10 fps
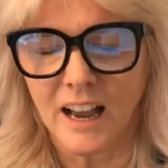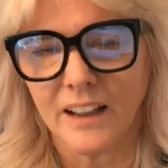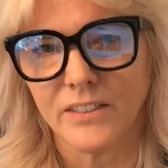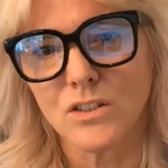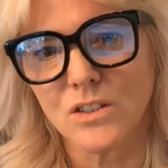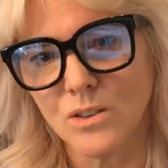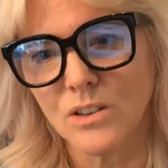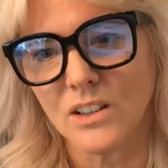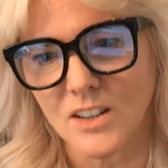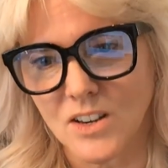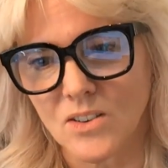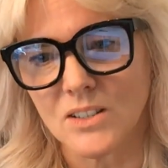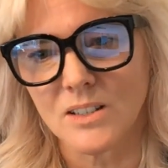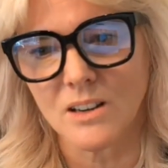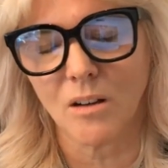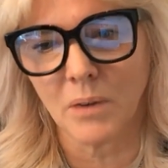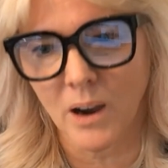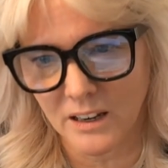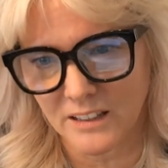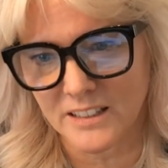And the sooner that you can start
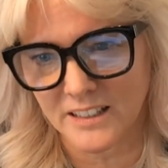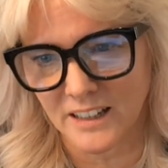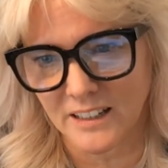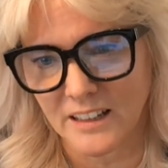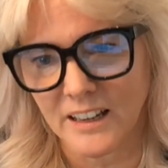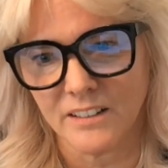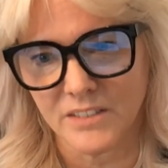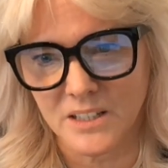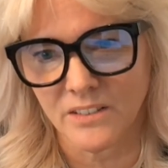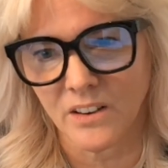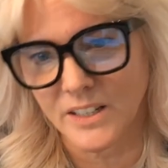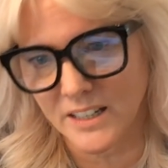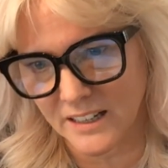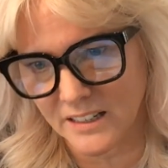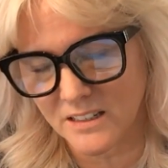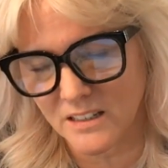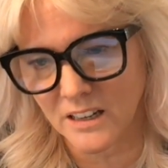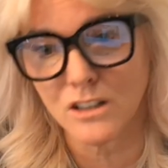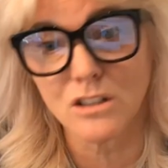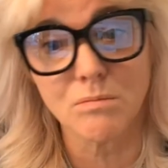piloting innovative ideas
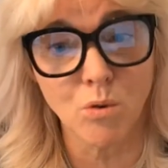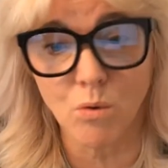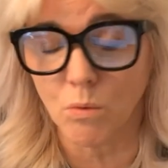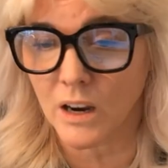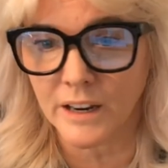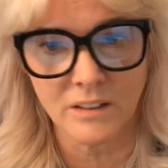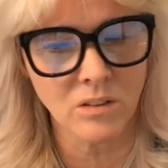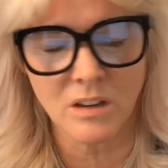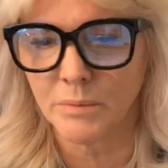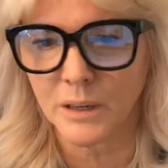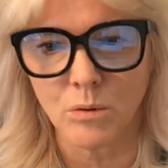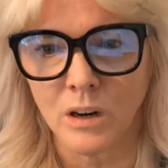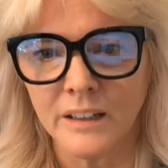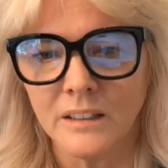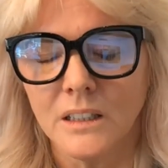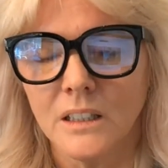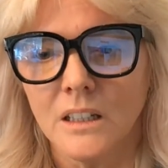in a small way, not in a big way,